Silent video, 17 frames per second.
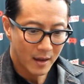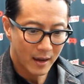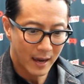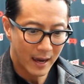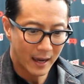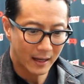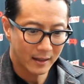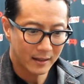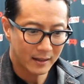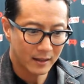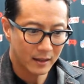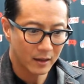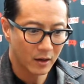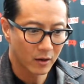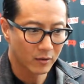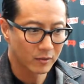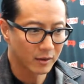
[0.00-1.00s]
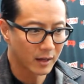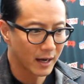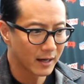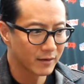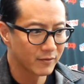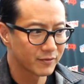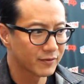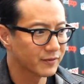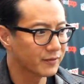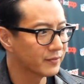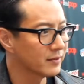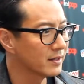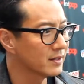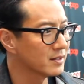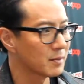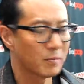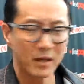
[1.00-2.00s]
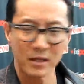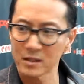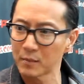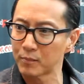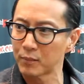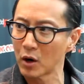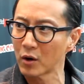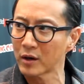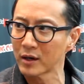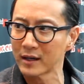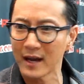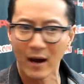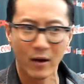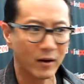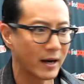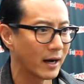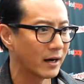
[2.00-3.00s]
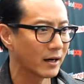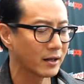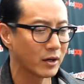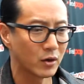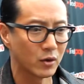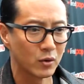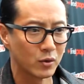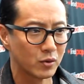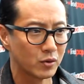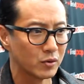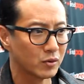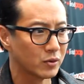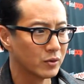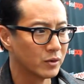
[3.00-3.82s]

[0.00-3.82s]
And he's a broken down character who